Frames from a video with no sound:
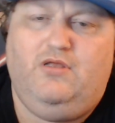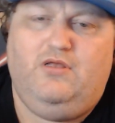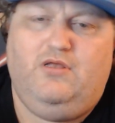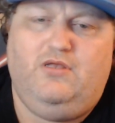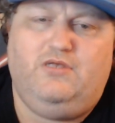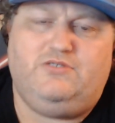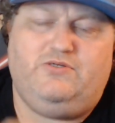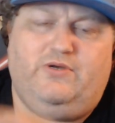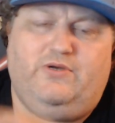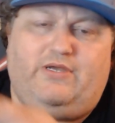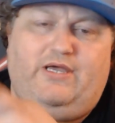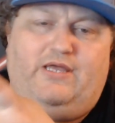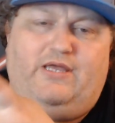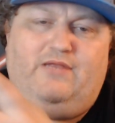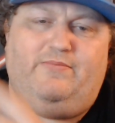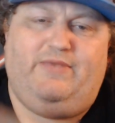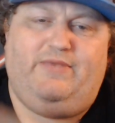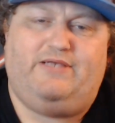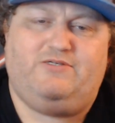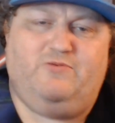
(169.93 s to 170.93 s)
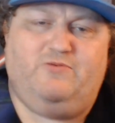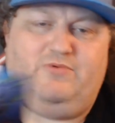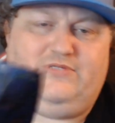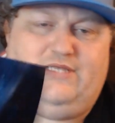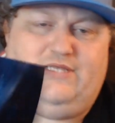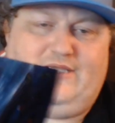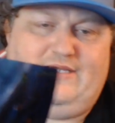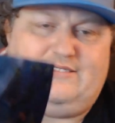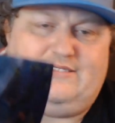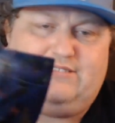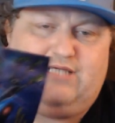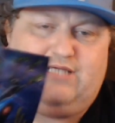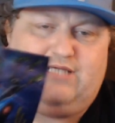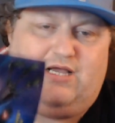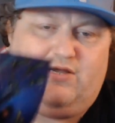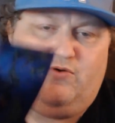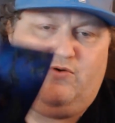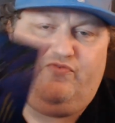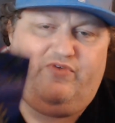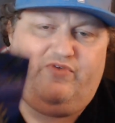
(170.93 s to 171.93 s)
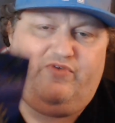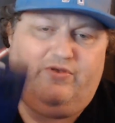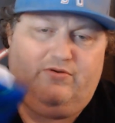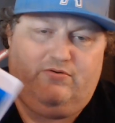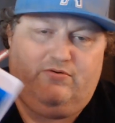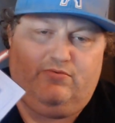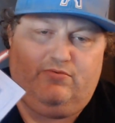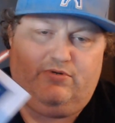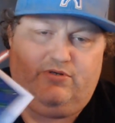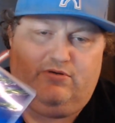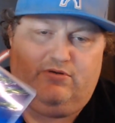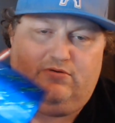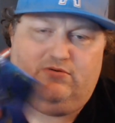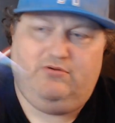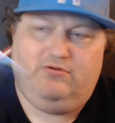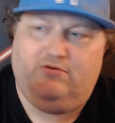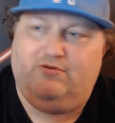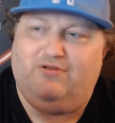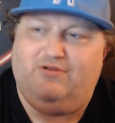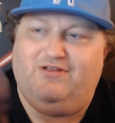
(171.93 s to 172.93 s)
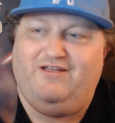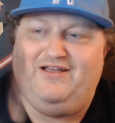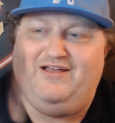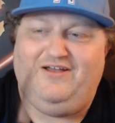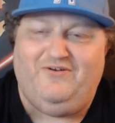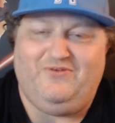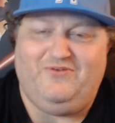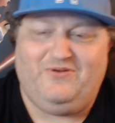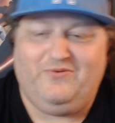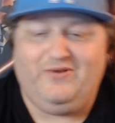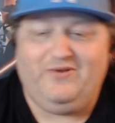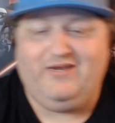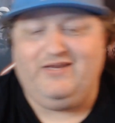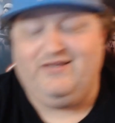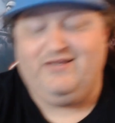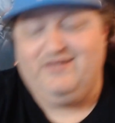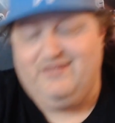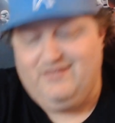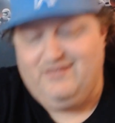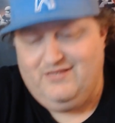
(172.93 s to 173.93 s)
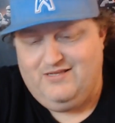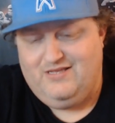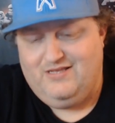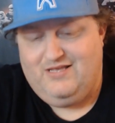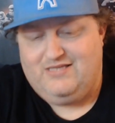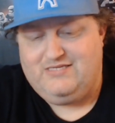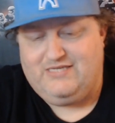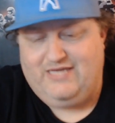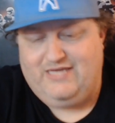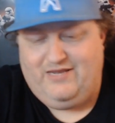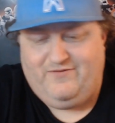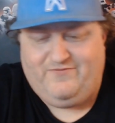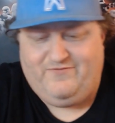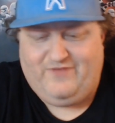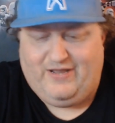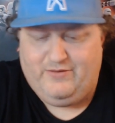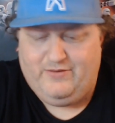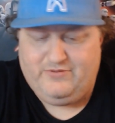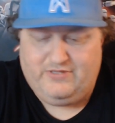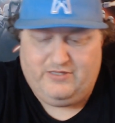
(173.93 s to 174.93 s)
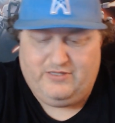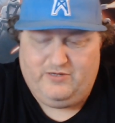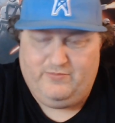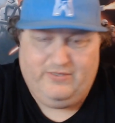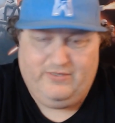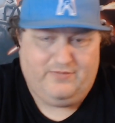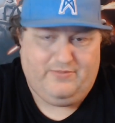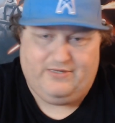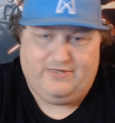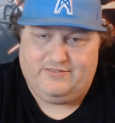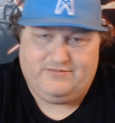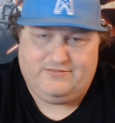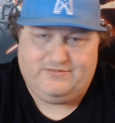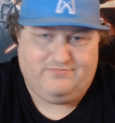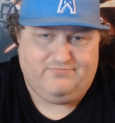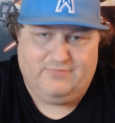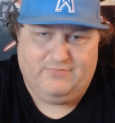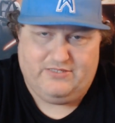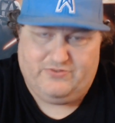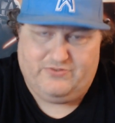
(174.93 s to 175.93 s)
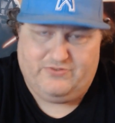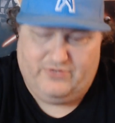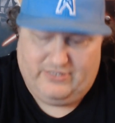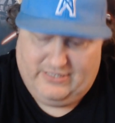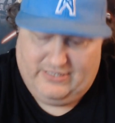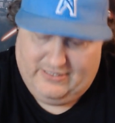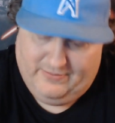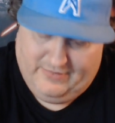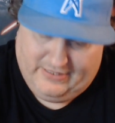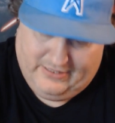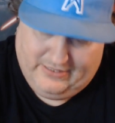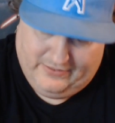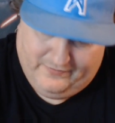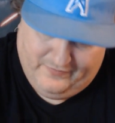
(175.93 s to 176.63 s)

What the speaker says: So it kind of makes almost like a taco feel when you when you read it. So you kind of fight with it a little bit, but it's really not a big deal.